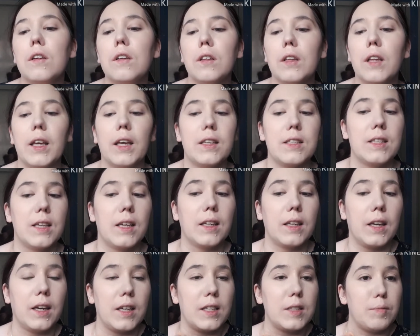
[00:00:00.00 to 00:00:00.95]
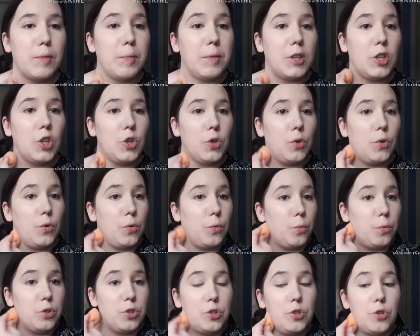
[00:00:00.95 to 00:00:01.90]
Like I said, guys, maybe you
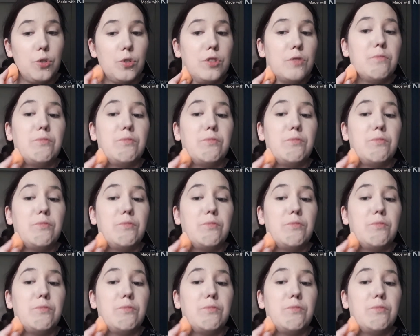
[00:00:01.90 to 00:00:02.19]
would use